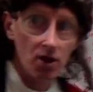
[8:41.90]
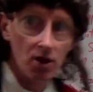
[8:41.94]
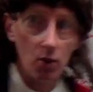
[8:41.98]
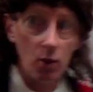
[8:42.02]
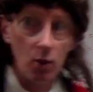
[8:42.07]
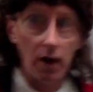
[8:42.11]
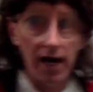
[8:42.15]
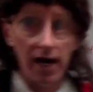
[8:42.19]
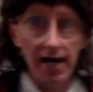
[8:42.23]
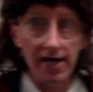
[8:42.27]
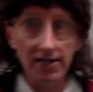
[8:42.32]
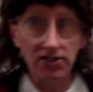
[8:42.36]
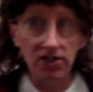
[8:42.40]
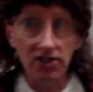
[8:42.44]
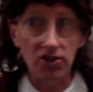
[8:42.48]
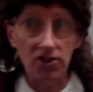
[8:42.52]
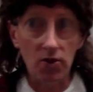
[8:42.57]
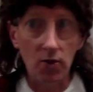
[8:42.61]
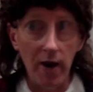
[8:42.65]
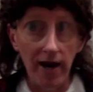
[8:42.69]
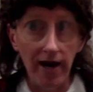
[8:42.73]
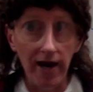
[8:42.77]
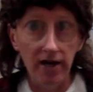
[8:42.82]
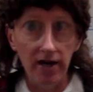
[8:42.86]
Why is it
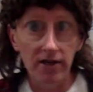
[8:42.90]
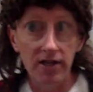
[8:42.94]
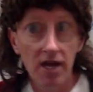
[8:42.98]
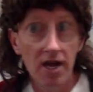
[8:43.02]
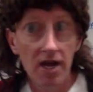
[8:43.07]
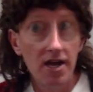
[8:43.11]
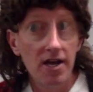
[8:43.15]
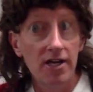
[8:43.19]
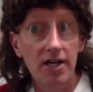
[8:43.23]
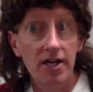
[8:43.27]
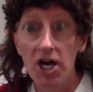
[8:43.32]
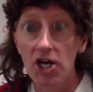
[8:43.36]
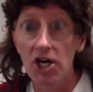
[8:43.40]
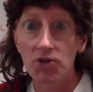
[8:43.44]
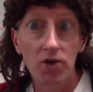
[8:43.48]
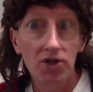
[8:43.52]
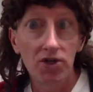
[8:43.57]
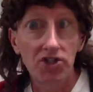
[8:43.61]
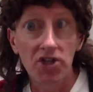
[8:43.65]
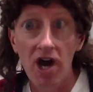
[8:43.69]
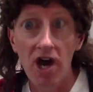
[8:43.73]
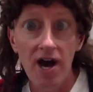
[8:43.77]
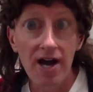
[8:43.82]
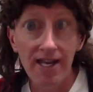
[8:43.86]
squared? Because we're
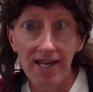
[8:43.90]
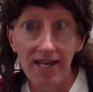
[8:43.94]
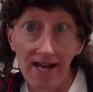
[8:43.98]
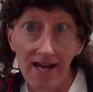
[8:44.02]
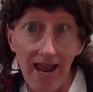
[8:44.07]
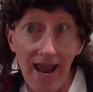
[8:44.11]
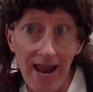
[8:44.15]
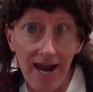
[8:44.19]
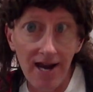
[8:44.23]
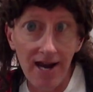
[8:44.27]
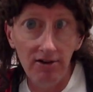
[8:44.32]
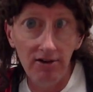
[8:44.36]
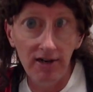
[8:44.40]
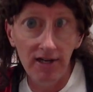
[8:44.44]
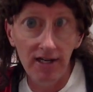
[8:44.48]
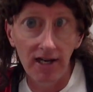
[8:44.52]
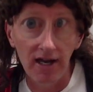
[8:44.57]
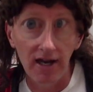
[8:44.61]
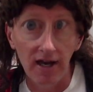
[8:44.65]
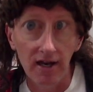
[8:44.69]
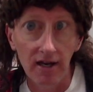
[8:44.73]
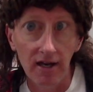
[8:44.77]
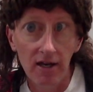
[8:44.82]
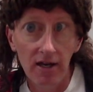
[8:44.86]
talking
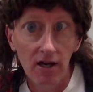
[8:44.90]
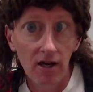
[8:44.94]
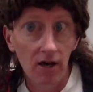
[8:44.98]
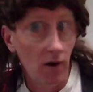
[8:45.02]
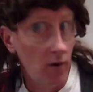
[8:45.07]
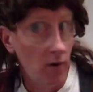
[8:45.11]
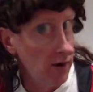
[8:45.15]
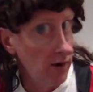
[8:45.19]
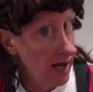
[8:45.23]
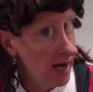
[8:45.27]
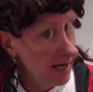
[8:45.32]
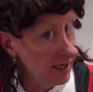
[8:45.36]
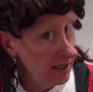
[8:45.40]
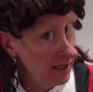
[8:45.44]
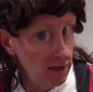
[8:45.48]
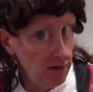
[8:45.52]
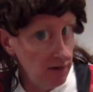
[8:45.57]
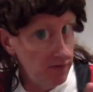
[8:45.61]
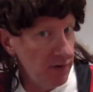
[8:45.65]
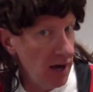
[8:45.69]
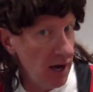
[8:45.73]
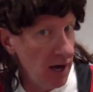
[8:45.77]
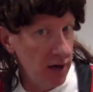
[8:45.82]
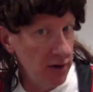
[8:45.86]
area. We're not in the
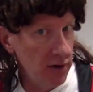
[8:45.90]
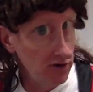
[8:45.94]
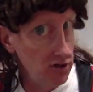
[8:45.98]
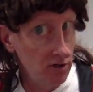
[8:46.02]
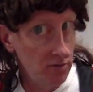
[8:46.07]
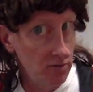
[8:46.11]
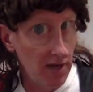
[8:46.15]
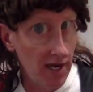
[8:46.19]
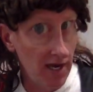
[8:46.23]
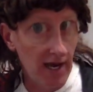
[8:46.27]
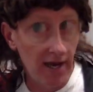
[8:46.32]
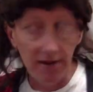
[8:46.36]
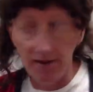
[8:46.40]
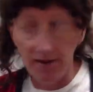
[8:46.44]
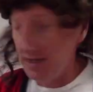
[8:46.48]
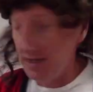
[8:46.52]
volume yet.